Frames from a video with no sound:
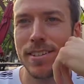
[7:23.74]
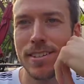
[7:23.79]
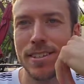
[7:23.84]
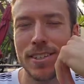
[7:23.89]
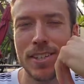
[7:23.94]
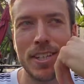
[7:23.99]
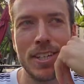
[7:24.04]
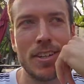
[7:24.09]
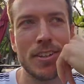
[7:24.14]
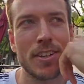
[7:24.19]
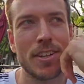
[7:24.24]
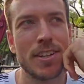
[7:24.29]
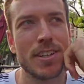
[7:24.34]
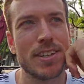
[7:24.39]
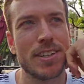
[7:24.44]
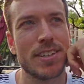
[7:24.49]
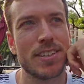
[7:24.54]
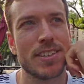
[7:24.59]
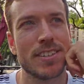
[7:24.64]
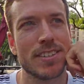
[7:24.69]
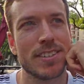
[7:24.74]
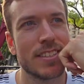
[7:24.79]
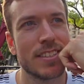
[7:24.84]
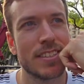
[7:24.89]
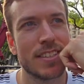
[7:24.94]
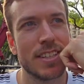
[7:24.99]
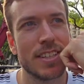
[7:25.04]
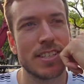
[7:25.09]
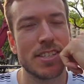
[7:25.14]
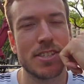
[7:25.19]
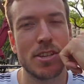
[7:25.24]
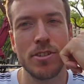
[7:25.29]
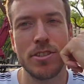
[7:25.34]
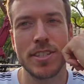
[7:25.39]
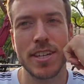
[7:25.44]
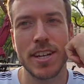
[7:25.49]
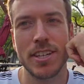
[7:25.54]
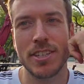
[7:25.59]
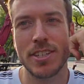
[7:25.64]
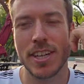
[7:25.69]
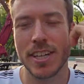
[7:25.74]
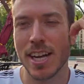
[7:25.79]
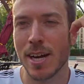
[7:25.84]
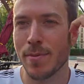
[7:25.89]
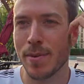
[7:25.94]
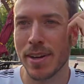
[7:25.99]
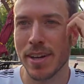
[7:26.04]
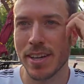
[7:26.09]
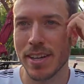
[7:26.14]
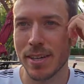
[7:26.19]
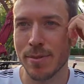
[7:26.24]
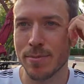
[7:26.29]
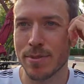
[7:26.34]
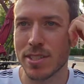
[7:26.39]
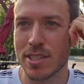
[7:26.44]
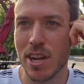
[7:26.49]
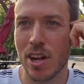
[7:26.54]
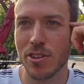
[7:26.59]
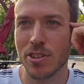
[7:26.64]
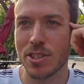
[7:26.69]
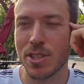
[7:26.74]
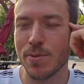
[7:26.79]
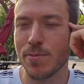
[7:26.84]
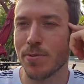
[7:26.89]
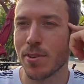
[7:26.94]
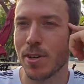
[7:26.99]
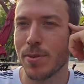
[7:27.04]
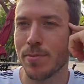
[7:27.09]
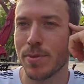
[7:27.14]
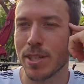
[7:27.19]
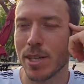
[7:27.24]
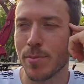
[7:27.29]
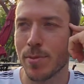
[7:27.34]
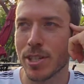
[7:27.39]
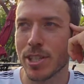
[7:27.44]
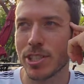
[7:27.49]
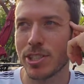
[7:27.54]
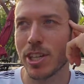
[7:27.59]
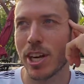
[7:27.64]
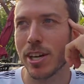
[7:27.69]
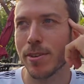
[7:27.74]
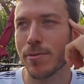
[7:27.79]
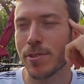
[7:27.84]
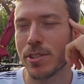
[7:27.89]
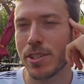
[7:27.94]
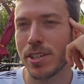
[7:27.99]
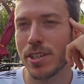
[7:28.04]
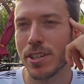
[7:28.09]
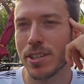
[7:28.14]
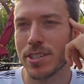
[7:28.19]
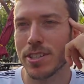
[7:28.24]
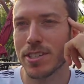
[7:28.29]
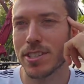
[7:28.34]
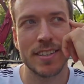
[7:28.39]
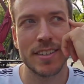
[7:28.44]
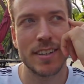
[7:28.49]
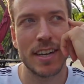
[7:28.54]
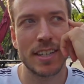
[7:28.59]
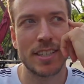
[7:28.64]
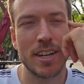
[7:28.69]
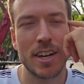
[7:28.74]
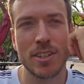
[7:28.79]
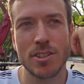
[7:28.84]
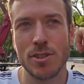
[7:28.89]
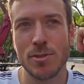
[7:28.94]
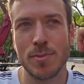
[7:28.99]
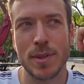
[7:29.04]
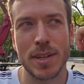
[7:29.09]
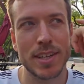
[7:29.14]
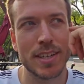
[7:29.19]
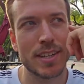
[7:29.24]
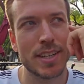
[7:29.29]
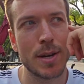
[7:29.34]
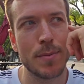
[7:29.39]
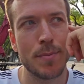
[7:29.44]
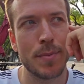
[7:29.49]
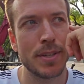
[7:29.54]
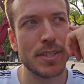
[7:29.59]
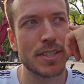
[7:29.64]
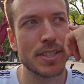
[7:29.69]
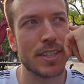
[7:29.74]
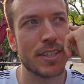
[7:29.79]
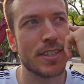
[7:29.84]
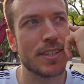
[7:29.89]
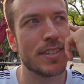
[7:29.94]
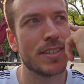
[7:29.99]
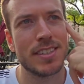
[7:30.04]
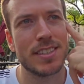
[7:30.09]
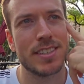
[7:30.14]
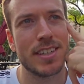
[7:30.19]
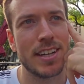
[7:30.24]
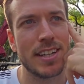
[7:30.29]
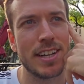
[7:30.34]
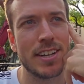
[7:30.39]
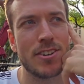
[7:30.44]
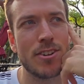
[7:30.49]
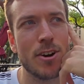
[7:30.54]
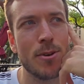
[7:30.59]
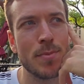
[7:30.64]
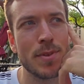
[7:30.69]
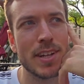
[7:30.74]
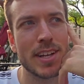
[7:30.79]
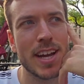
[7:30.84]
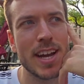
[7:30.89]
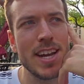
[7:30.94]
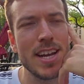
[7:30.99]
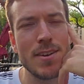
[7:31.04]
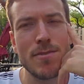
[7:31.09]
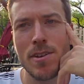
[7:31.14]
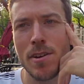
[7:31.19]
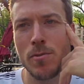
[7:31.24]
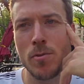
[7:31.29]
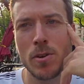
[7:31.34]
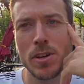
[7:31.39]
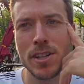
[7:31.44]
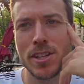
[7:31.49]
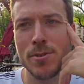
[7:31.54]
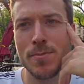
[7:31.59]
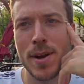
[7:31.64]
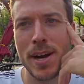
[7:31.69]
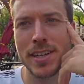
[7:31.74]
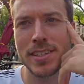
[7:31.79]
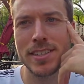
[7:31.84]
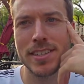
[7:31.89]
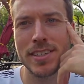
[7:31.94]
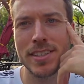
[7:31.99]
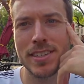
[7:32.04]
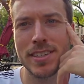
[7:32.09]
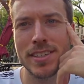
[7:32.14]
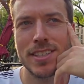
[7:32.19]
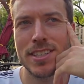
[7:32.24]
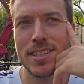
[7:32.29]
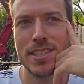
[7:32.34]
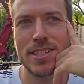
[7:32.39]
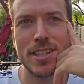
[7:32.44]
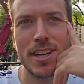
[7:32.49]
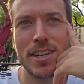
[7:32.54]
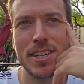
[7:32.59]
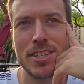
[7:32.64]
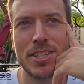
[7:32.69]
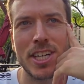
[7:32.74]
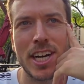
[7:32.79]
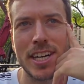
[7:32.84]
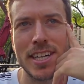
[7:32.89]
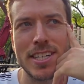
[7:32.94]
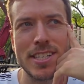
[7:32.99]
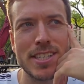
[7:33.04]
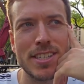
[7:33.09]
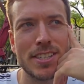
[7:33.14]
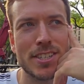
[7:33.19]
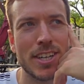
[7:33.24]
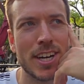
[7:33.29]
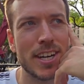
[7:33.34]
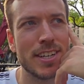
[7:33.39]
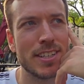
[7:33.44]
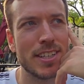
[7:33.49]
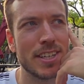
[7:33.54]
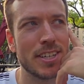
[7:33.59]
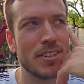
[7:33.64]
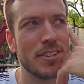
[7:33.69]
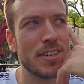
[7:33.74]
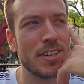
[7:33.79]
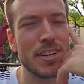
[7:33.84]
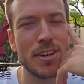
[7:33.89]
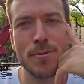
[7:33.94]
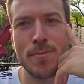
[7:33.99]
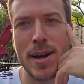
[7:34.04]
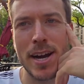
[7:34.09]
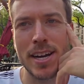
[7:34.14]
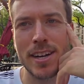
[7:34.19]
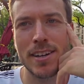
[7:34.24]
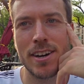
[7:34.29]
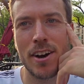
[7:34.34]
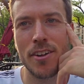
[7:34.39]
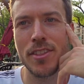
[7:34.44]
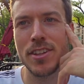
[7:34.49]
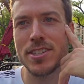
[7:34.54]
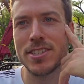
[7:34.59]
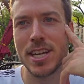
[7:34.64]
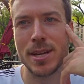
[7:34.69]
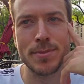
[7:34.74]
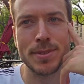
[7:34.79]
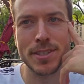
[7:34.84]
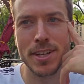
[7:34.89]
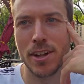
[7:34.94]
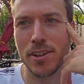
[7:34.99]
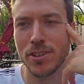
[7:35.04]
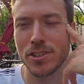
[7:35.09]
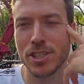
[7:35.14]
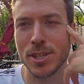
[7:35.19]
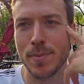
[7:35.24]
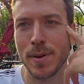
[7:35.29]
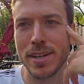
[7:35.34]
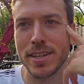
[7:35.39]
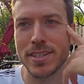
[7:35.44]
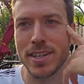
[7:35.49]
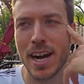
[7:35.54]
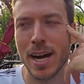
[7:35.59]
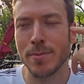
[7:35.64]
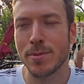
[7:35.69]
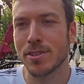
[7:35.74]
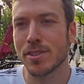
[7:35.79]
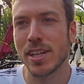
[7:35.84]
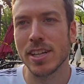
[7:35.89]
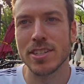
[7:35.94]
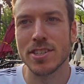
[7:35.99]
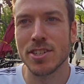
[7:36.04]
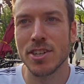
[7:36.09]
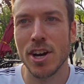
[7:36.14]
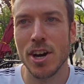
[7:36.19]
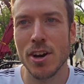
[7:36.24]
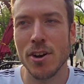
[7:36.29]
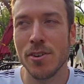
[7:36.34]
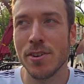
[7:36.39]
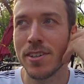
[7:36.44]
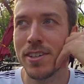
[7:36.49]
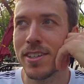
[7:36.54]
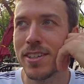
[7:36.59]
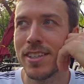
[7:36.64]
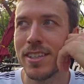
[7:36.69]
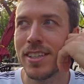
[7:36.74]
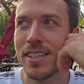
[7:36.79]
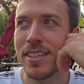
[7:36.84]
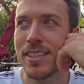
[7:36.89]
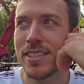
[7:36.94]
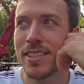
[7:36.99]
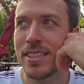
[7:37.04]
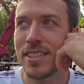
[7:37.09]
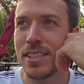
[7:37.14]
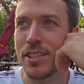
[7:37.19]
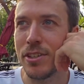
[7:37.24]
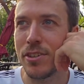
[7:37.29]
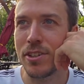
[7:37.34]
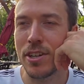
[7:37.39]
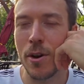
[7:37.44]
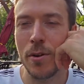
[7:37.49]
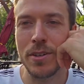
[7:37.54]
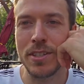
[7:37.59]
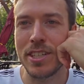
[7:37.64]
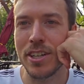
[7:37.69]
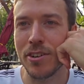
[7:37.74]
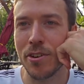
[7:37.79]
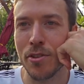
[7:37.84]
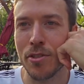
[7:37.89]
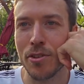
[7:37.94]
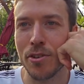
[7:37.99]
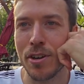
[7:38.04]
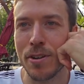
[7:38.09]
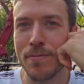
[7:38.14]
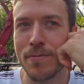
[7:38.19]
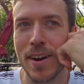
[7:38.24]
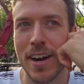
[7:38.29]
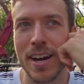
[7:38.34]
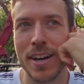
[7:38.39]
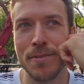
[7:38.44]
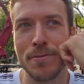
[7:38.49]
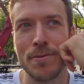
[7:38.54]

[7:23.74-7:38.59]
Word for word: You know the association I got my scholarship from to come to China for 2 years. I talked to him like a couple months ago, and they told me like, hey, if you ever want to go back to study Chinese in China, like you can go back on the same scholarship anytime, just let us know. You can go until you're 35.